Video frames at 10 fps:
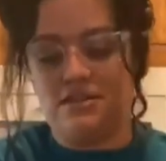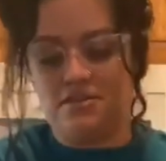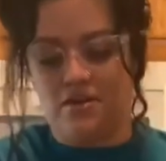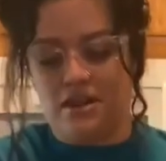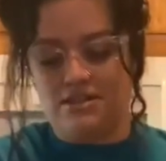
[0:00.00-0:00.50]

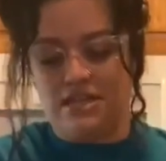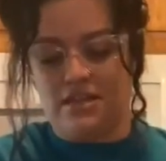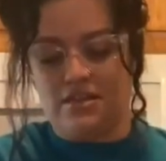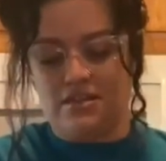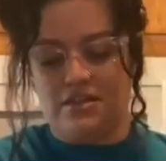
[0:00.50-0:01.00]
go ahead and take
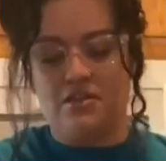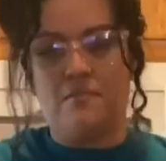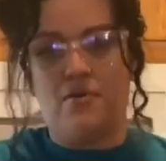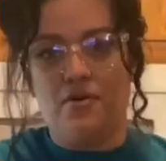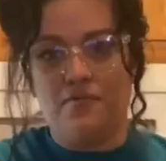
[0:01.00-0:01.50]
a look in your
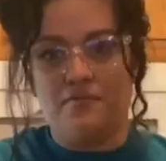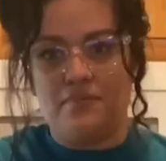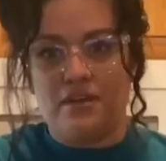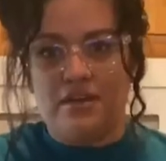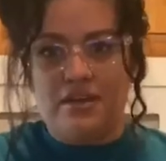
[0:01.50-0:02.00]
bowl.
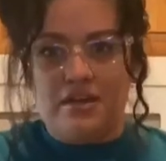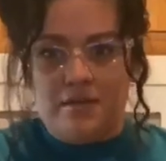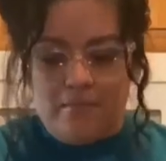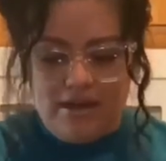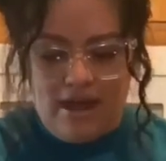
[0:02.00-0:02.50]

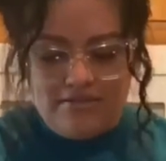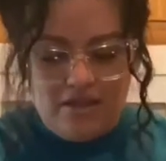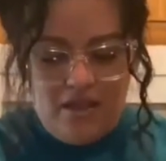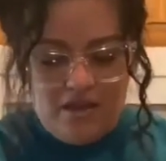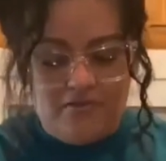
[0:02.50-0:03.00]
Mine has a
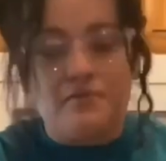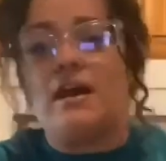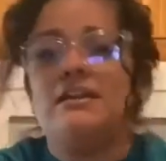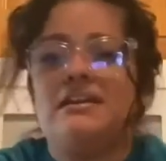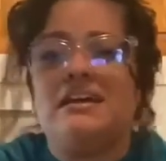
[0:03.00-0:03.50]
lot of
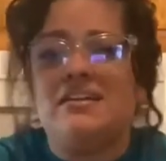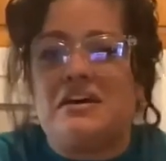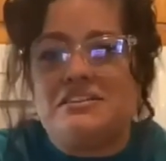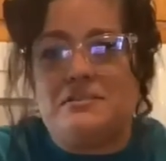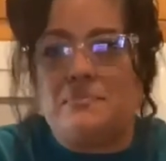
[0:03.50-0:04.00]
red in it, a
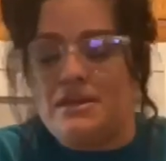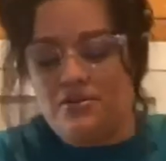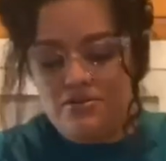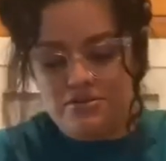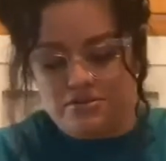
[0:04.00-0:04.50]
lot of
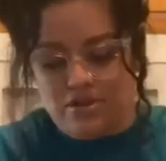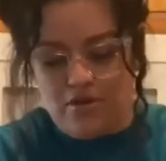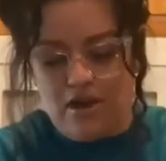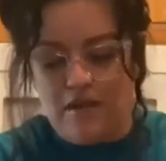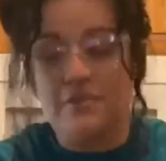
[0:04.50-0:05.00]
tomatoes,
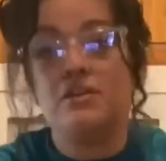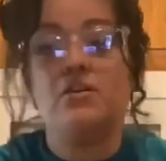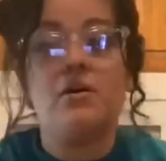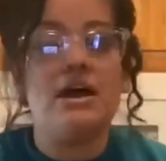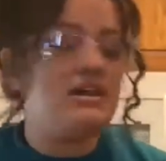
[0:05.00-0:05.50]
so I'm gonna
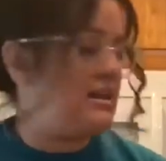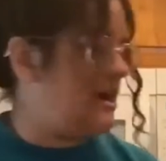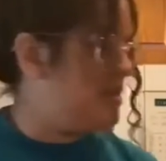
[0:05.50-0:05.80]
go ahead and add a